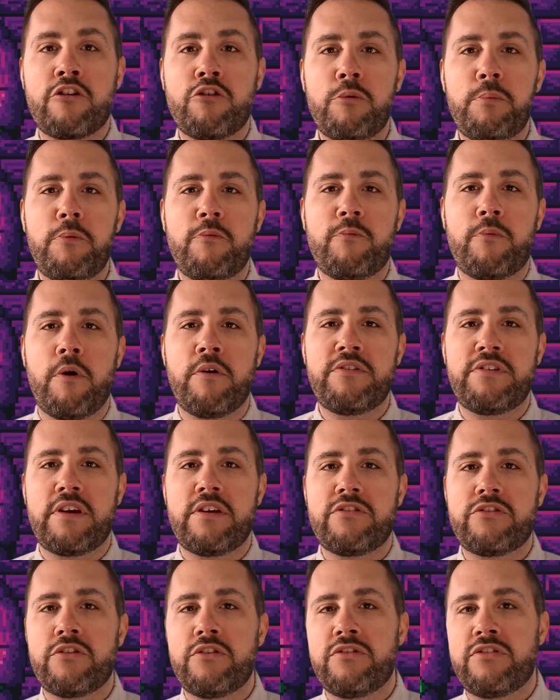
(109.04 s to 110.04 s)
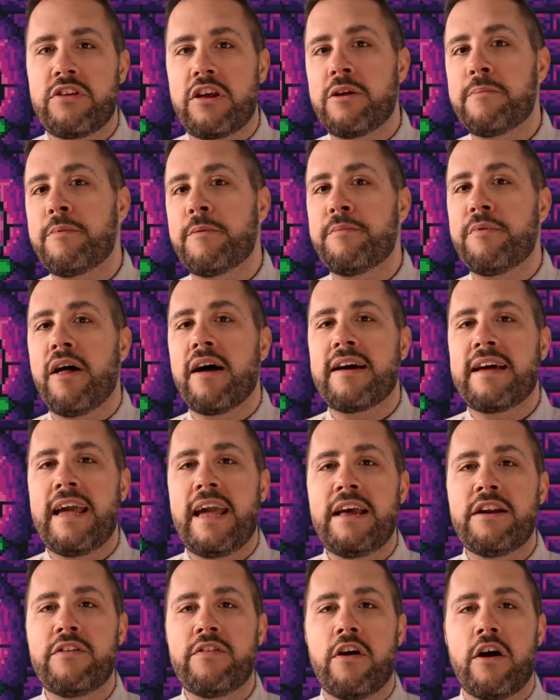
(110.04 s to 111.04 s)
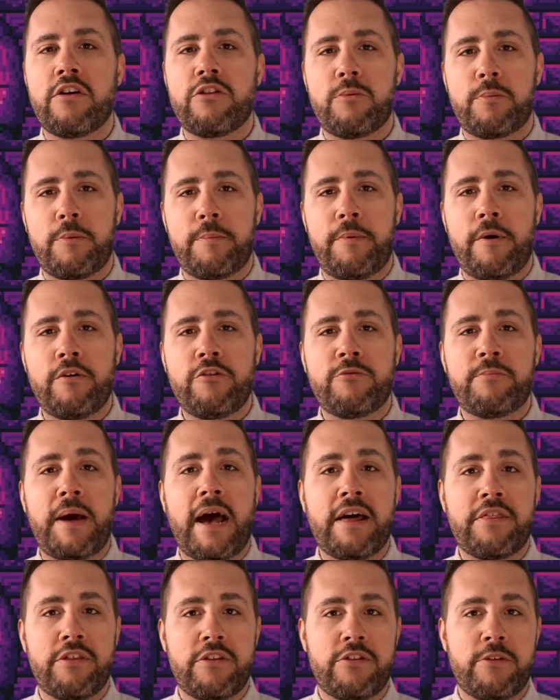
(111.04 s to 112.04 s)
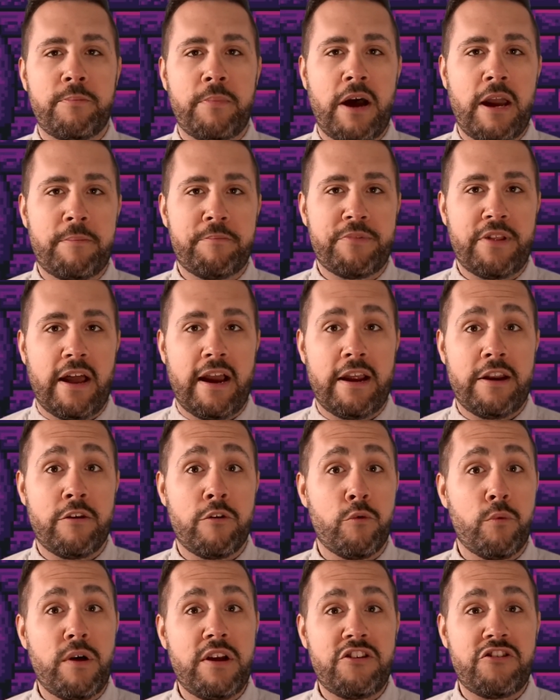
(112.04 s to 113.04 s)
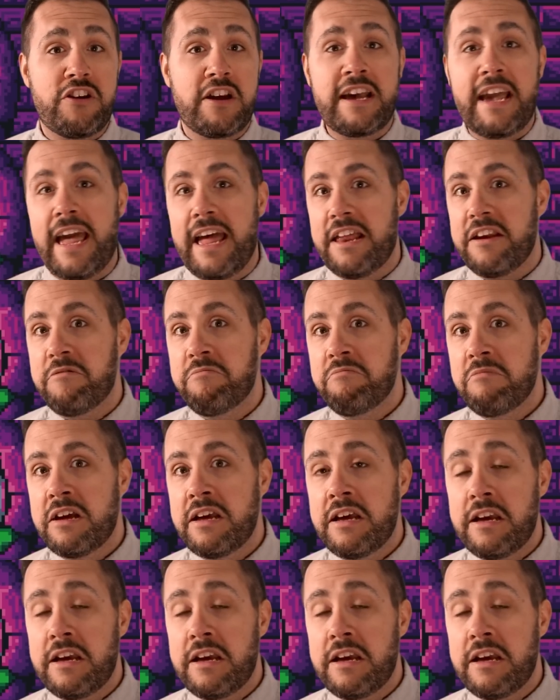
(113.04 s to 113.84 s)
group of protesters set up a blockade along the proposed path of the pipeline, which, again,